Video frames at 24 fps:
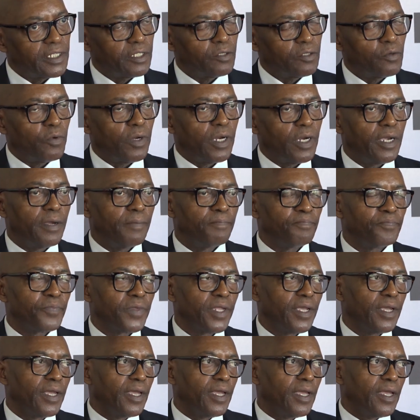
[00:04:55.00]
it were,
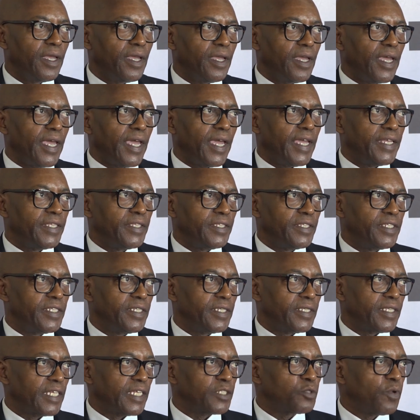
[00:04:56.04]

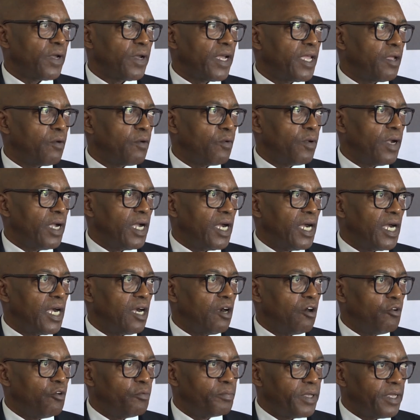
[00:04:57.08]
and that's why we
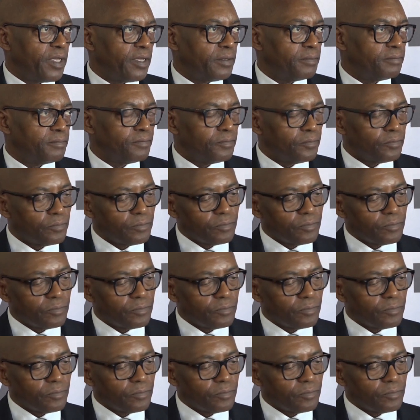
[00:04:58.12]
are hoping,